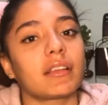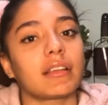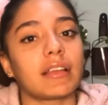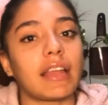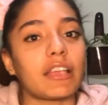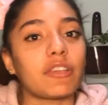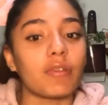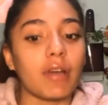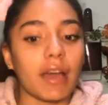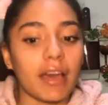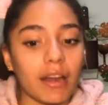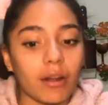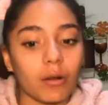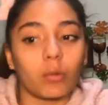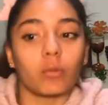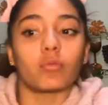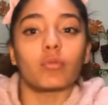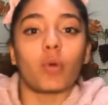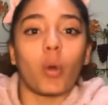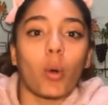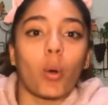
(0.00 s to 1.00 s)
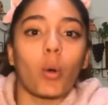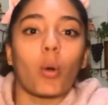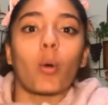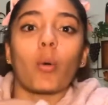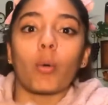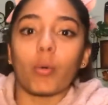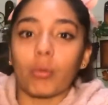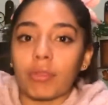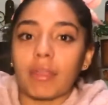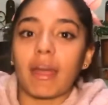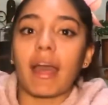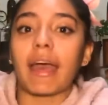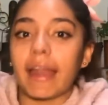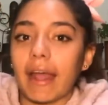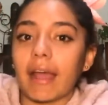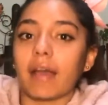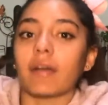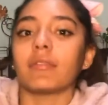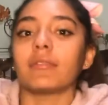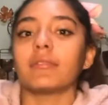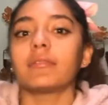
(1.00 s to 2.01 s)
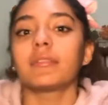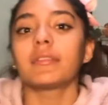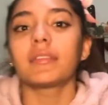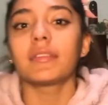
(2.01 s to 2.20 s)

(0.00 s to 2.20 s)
You gotta roll that out.